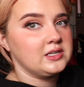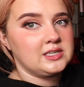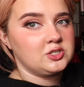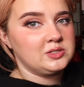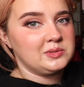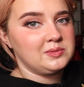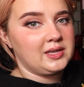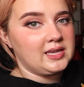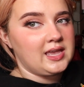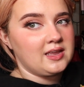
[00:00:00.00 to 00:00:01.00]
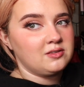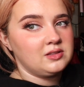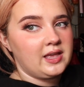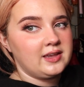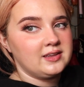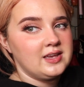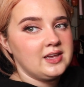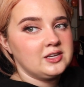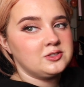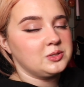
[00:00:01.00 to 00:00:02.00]
it's actually supposed to be like a candle light,
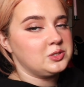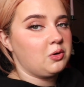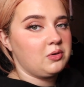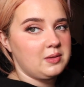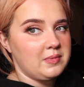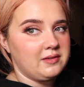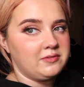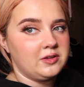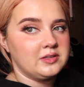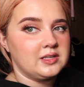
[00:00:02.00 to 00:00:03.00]
so it's totally my fault.